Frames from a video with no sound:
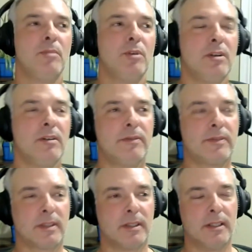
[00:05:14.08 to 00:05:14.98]

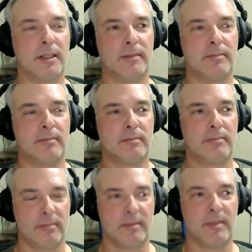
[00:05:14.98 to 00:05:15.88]
moved that
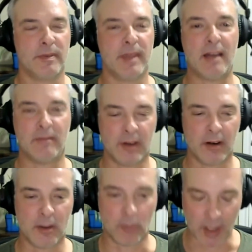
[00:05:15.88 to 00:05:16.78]

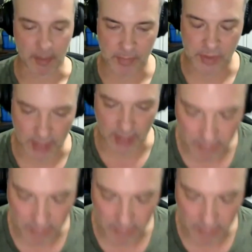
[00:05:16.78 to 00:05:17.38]
very whip. So